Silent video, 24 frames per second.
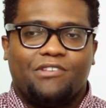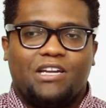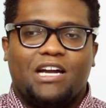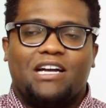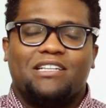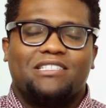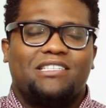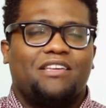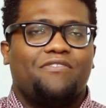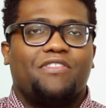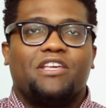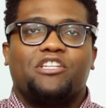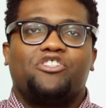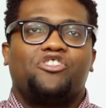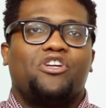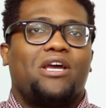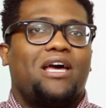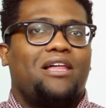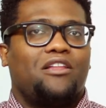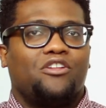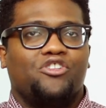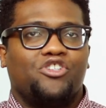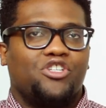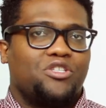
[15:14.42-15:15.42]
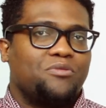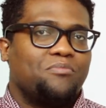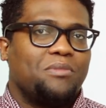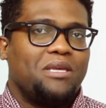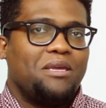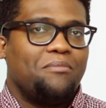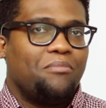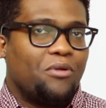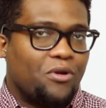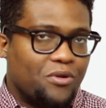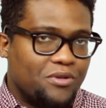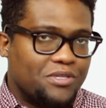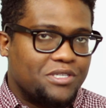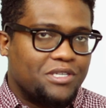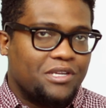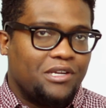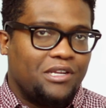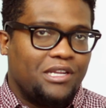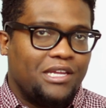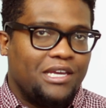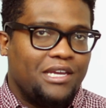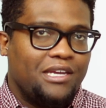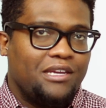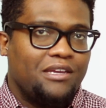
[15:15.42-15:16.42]
content that challenges me
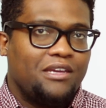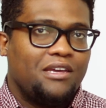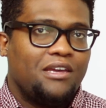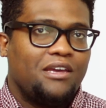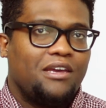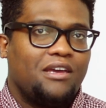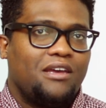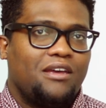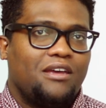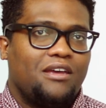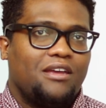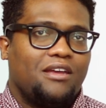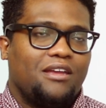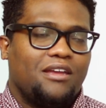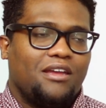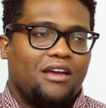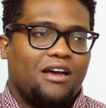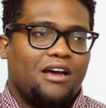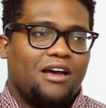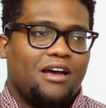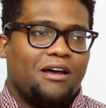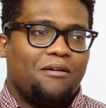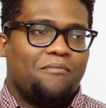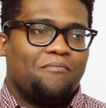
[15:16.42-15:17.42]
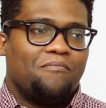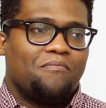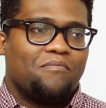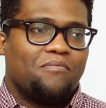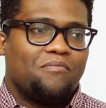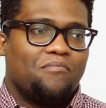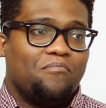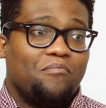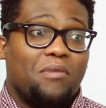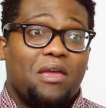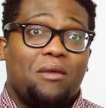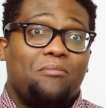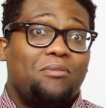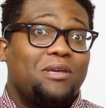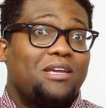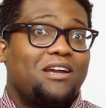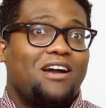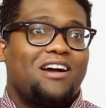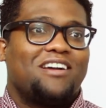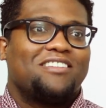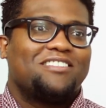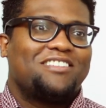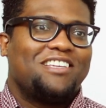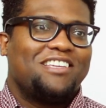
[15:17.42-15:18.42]
personally, maybe
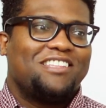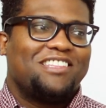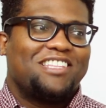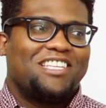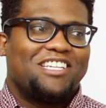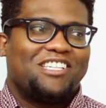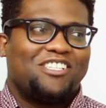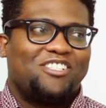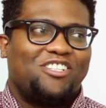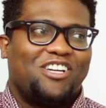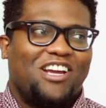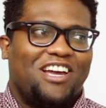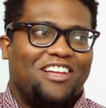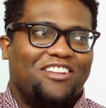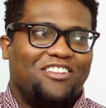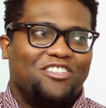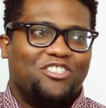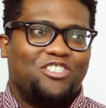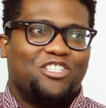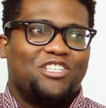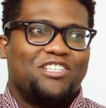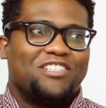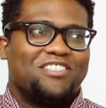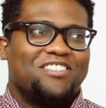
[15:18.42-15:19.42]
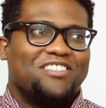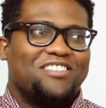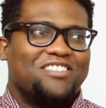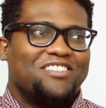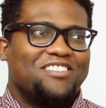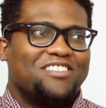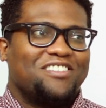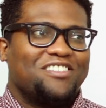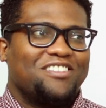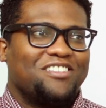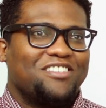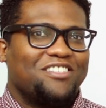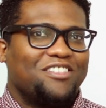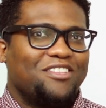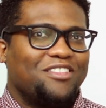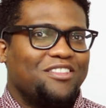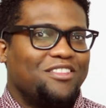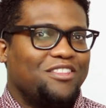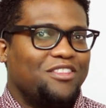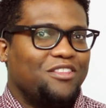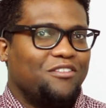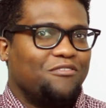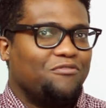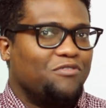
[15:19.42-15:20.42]
content that challenges
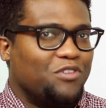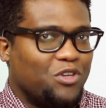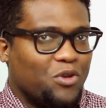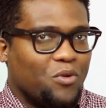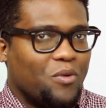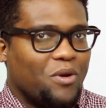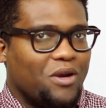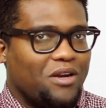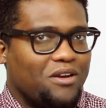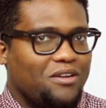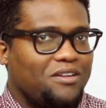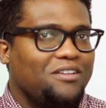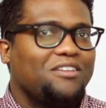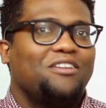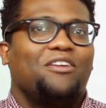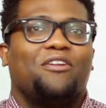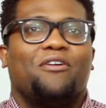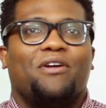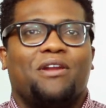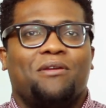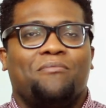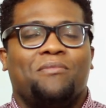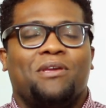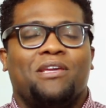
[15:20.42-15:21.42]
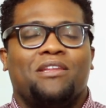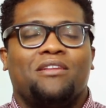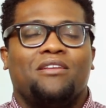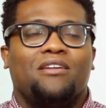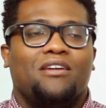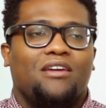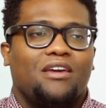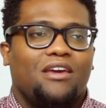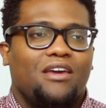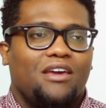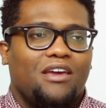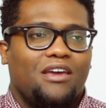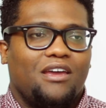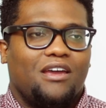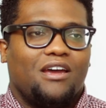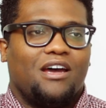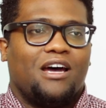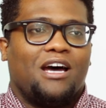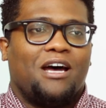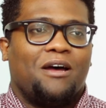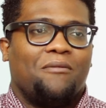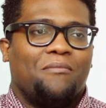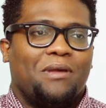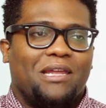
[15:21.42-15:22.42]
the viewer, you know what I mean?
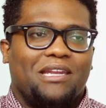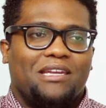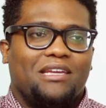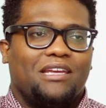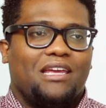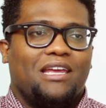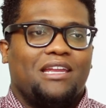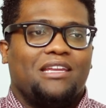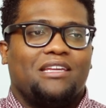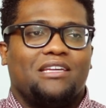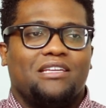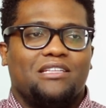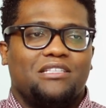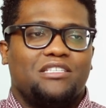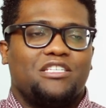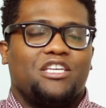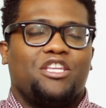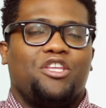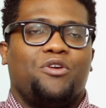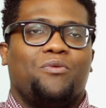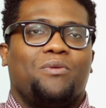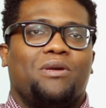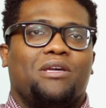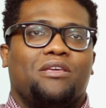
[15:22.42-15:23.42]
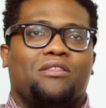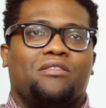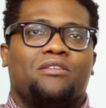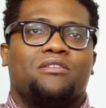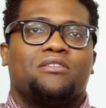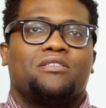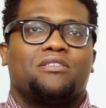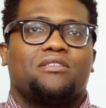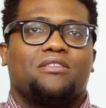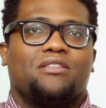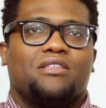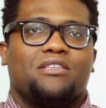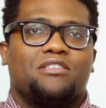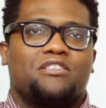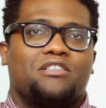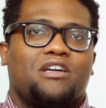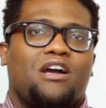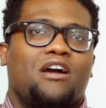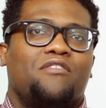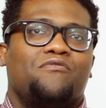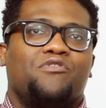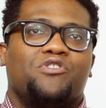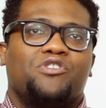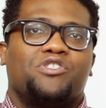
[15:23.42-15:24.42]
And continuing this
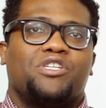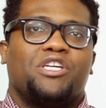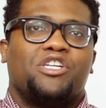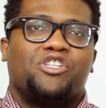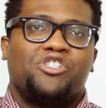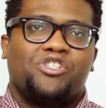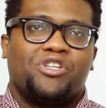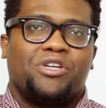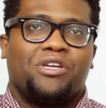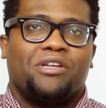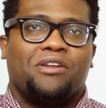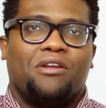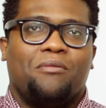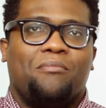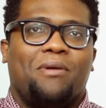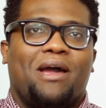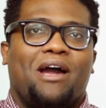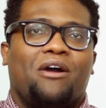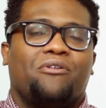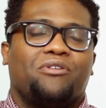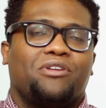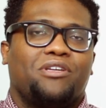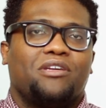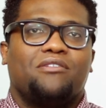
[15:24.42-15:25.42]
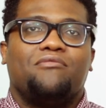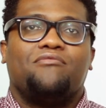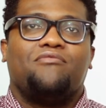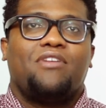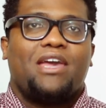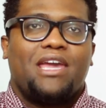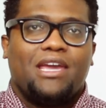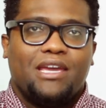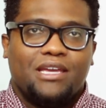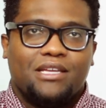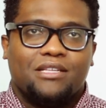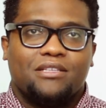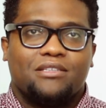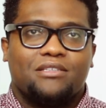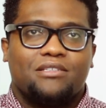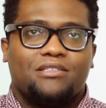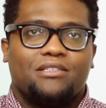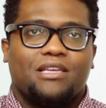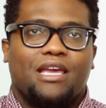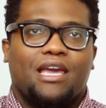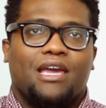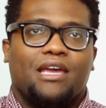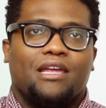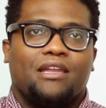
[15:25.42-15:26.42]
conversation about
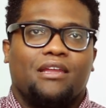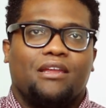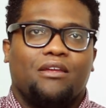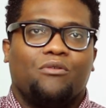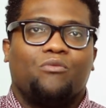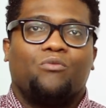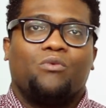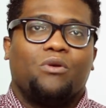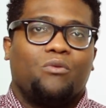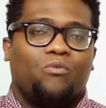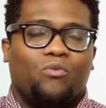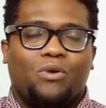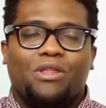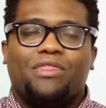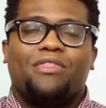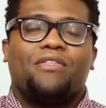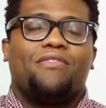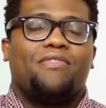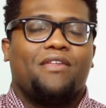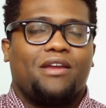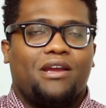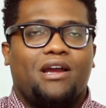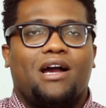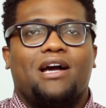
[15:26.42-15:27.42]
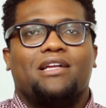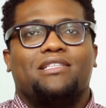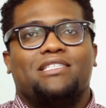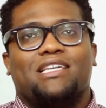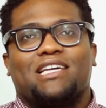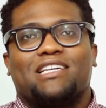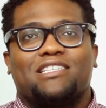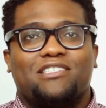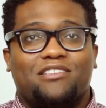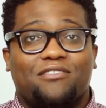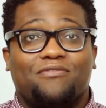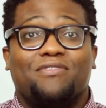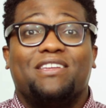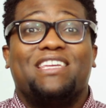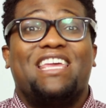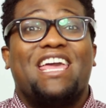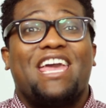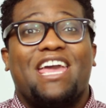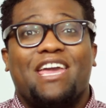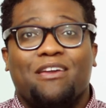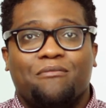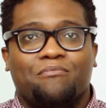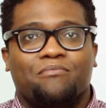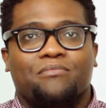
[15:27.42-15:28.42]
conveyance and within the context of
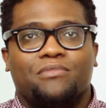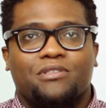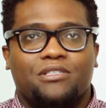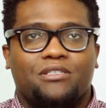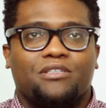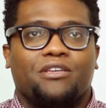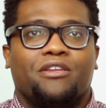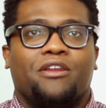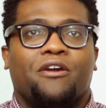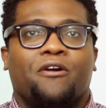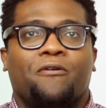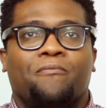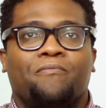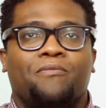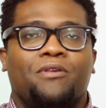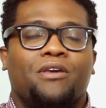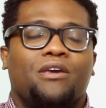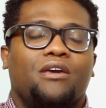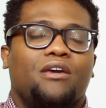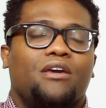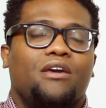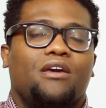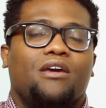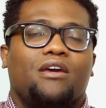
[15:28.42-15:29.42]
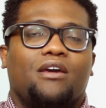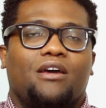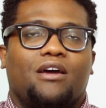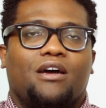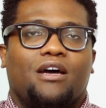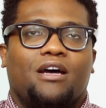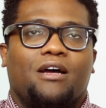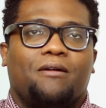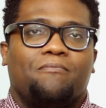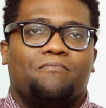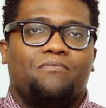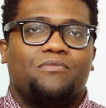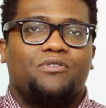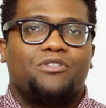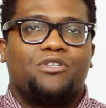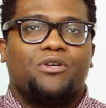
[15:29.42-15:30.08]
games, you know?